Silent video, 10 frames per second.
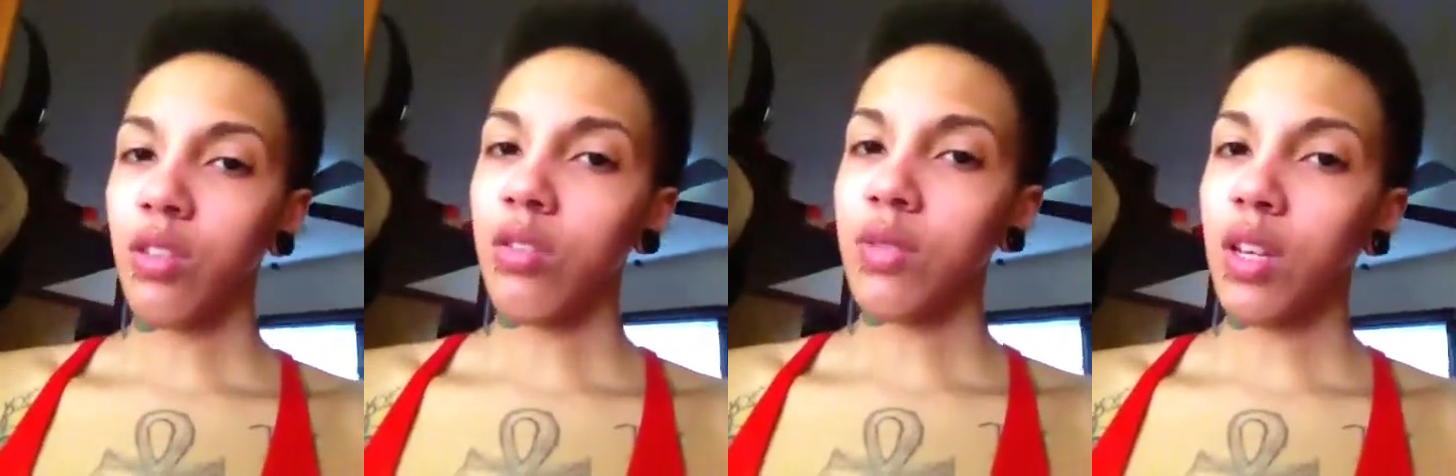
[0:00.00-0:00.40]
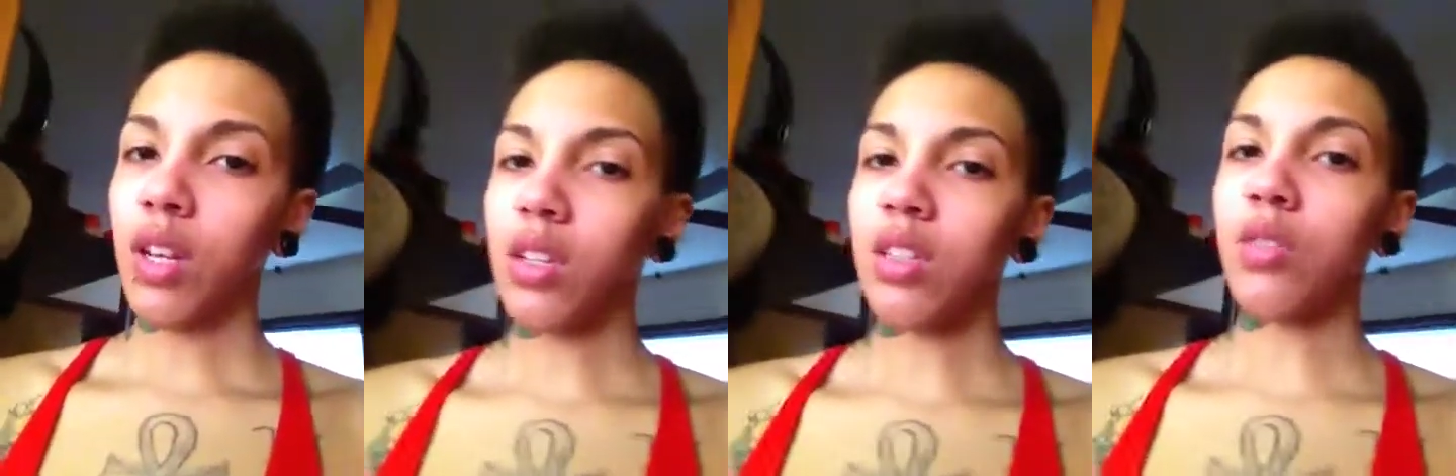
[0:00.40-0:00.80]
You know what I'm
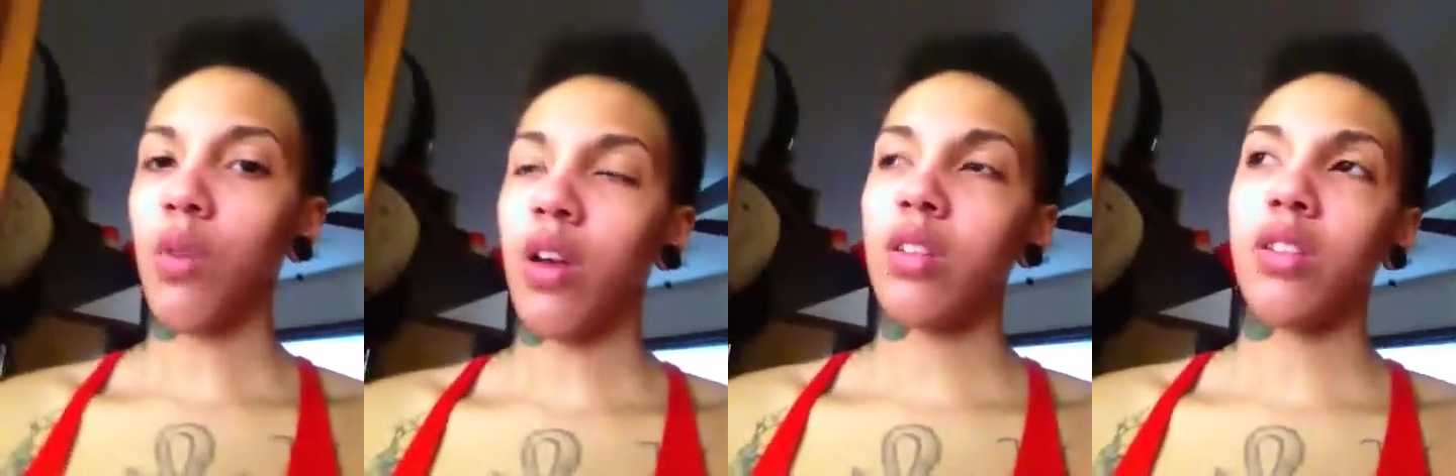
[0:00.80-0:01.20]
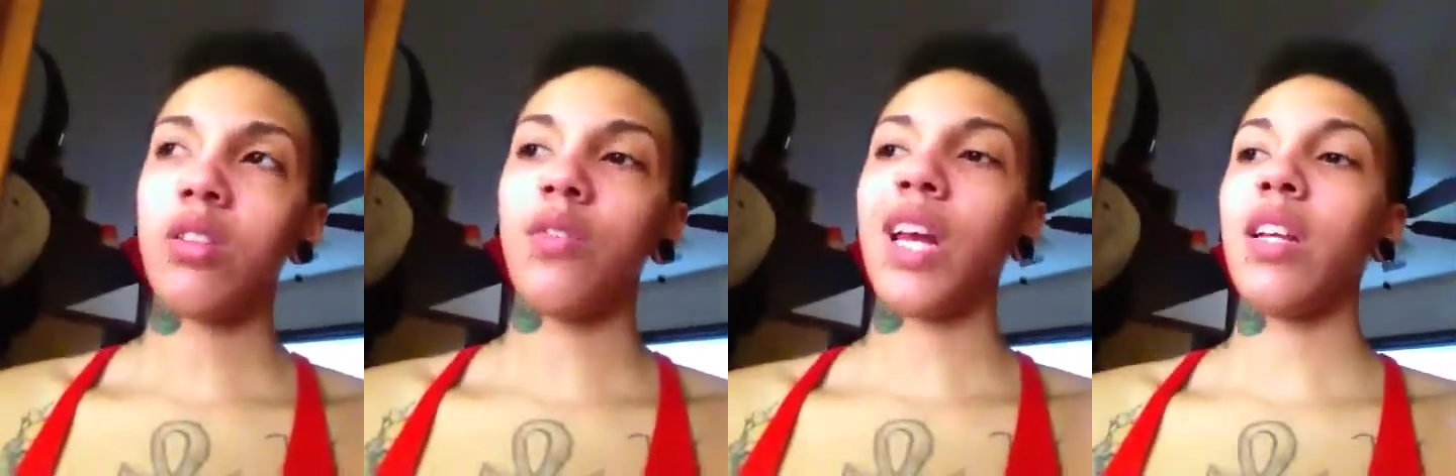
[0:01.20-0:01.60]
saying? And this is why I
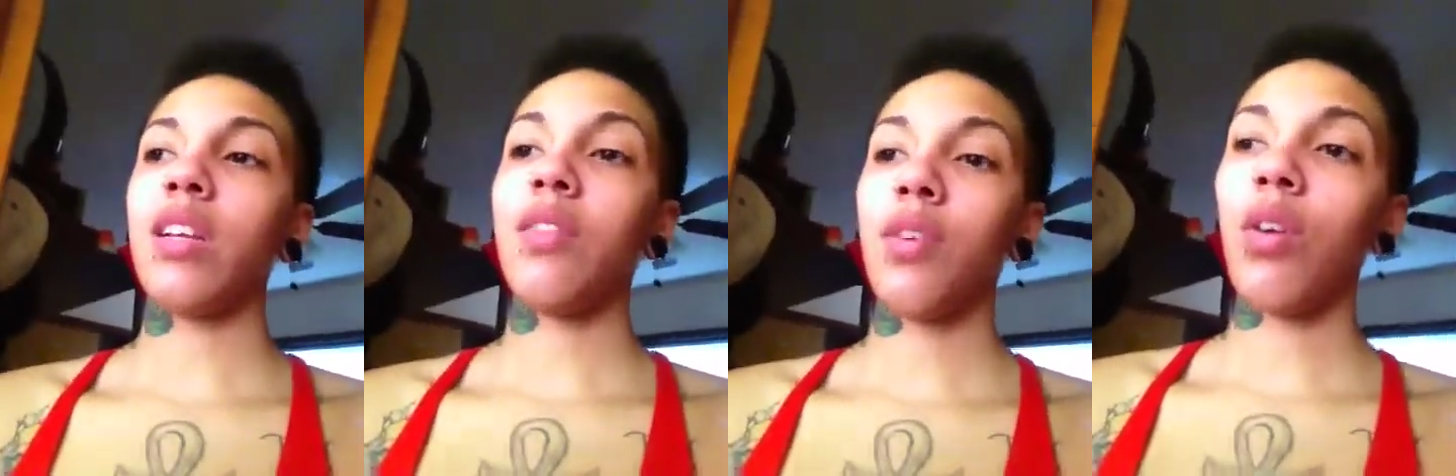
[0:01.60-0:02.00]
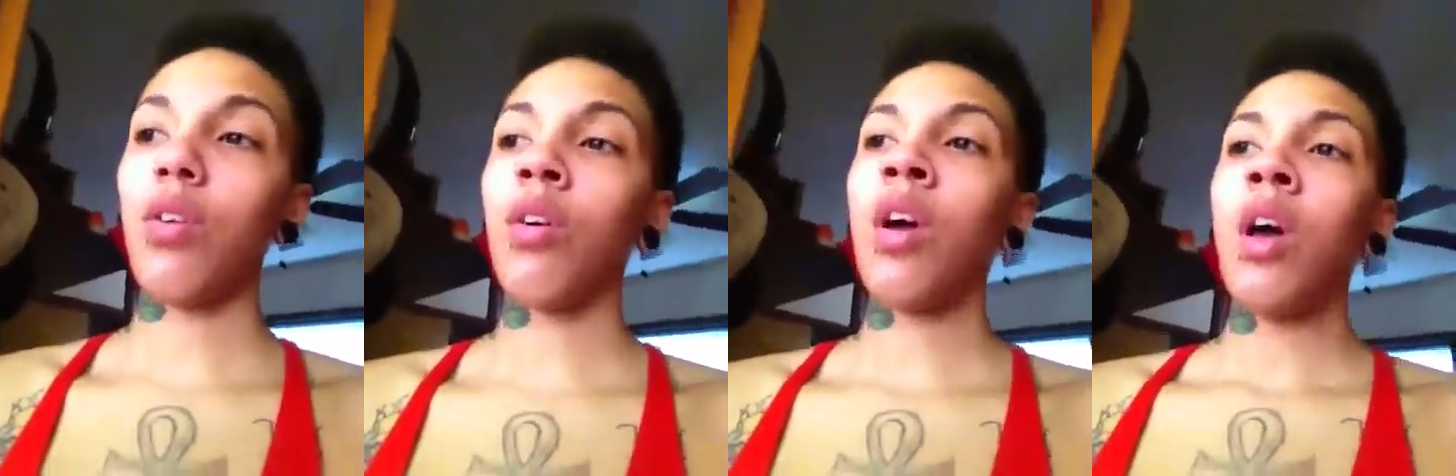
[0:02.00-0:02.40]
just find it
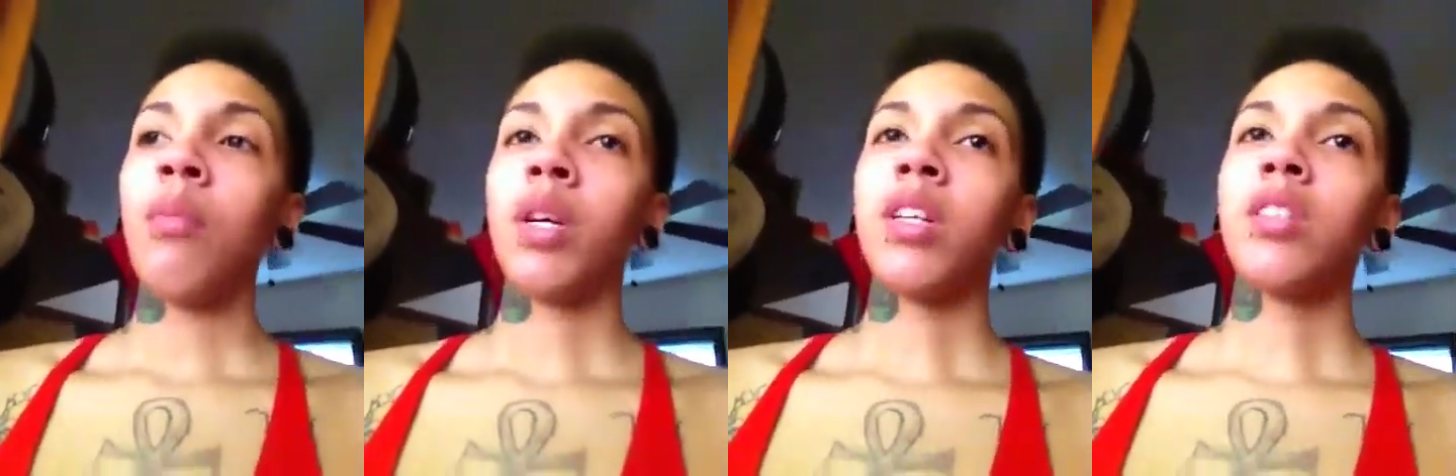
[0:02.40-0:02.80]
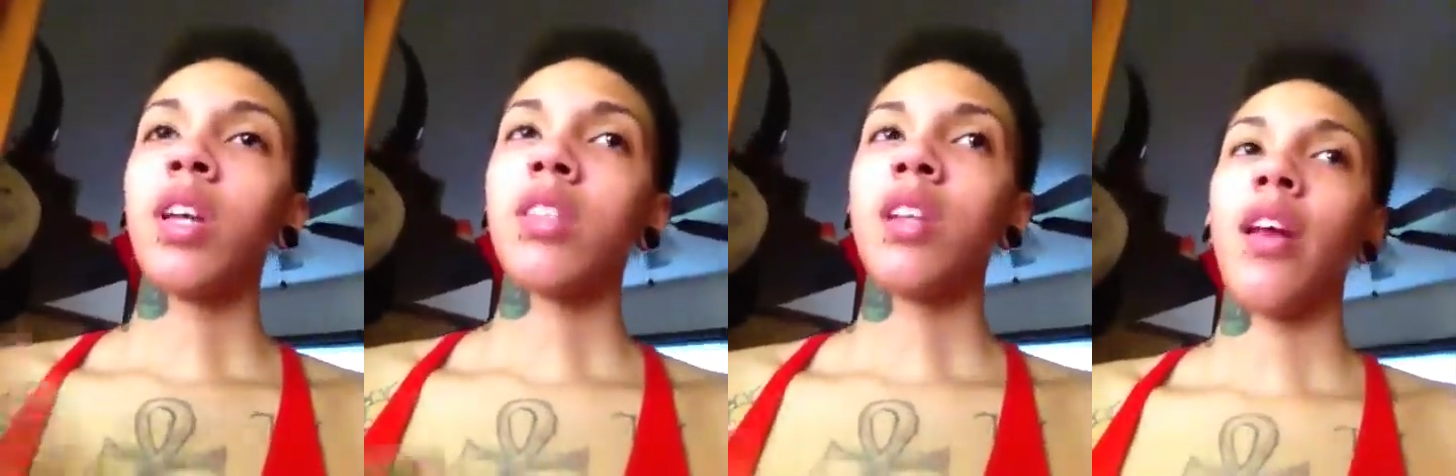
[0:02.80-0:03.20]
difficult, because
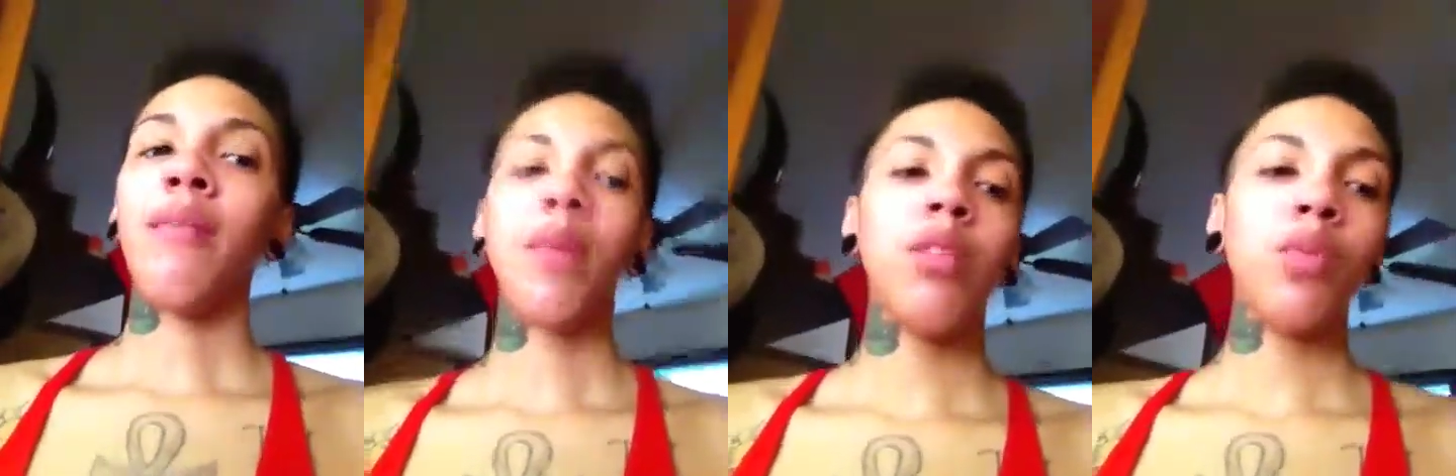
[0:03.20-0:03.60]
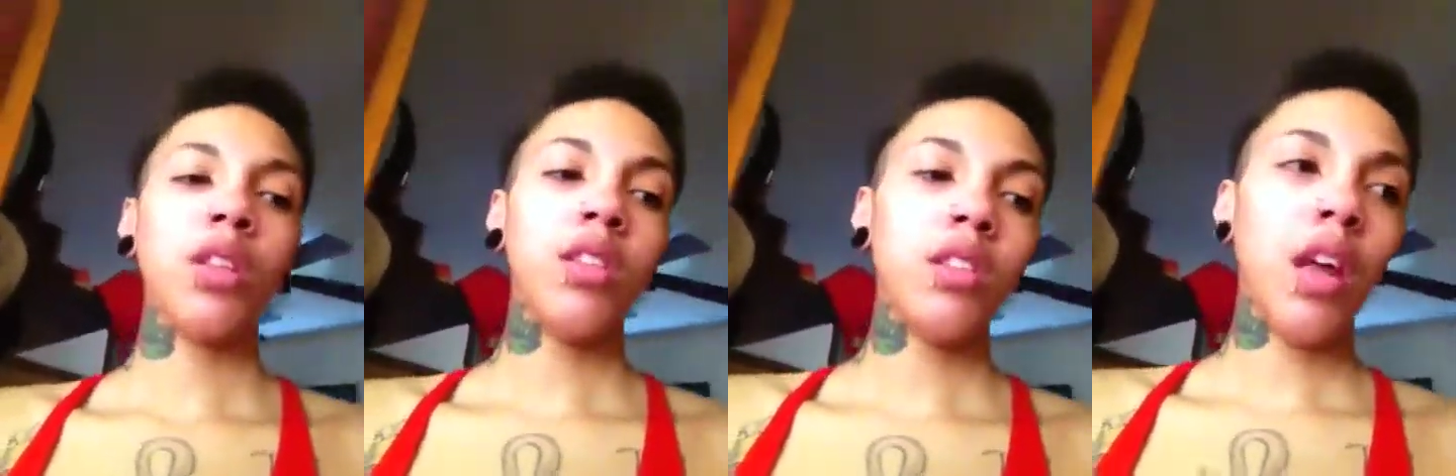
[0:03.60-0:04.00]
like I said, I've been with
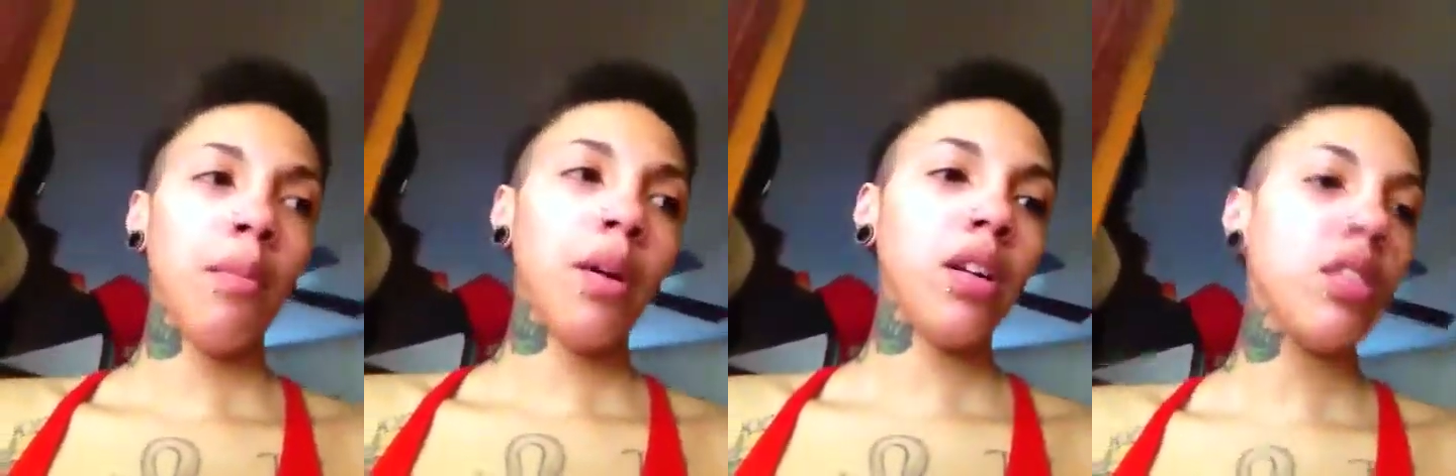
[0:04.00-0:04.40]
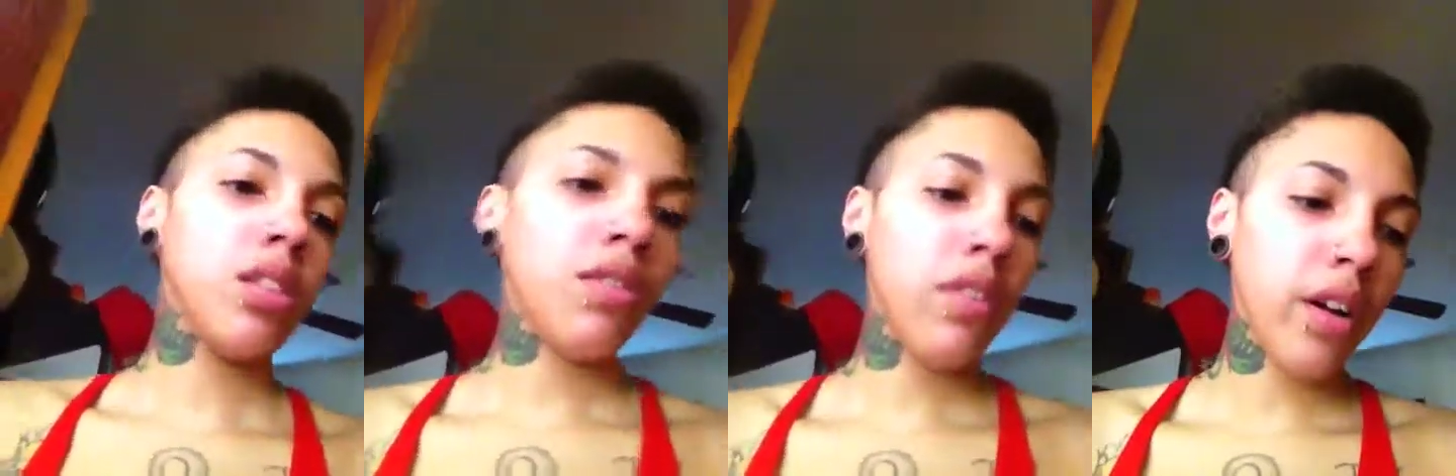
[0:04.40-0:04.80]
the same
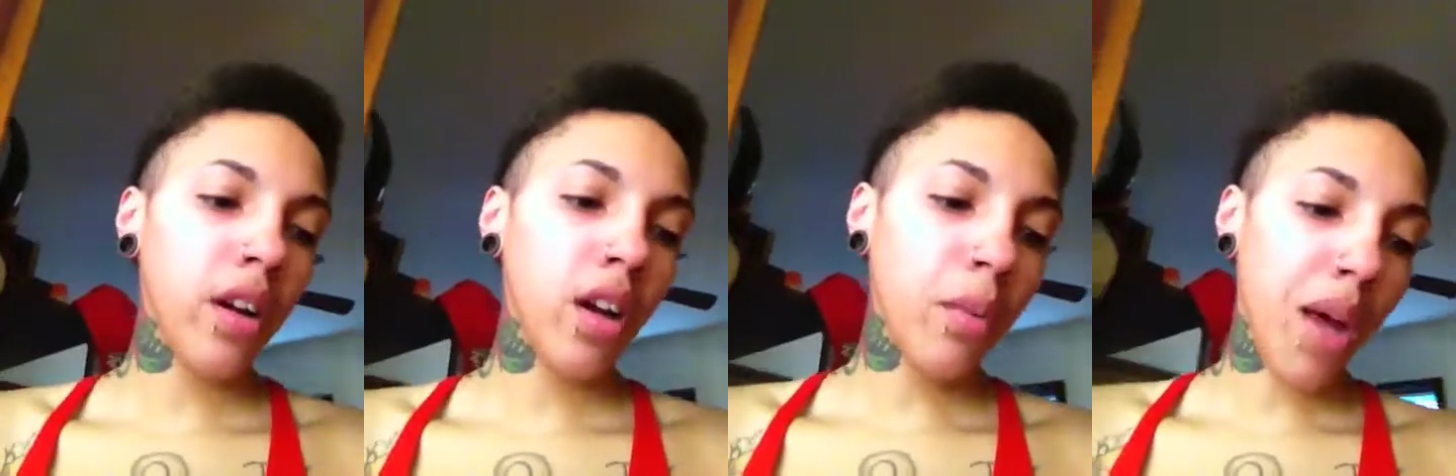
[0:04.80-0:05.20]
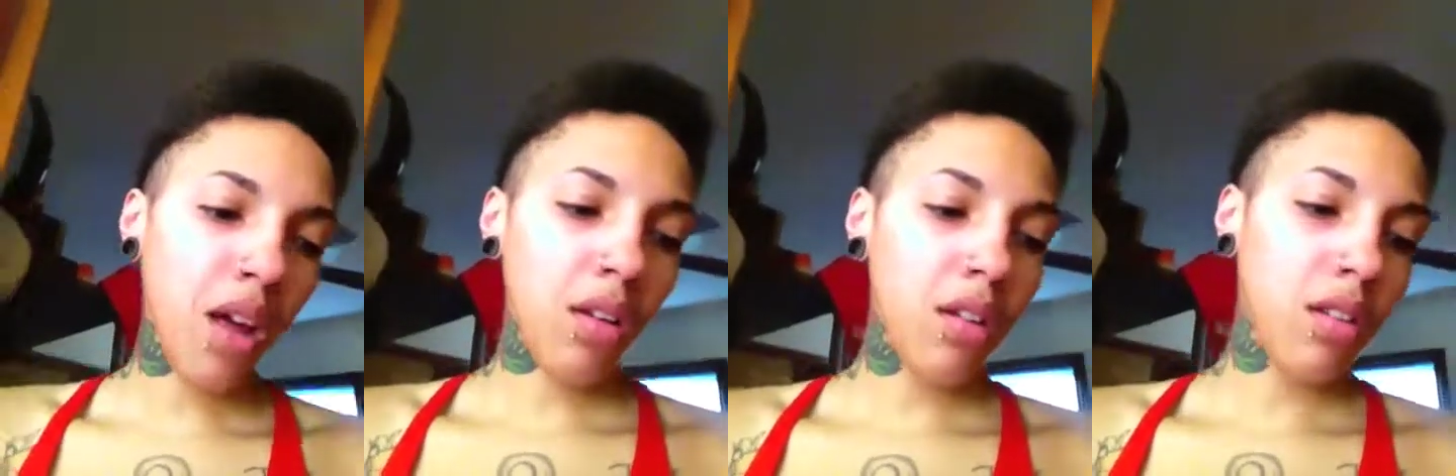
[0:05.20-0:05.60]
person for about,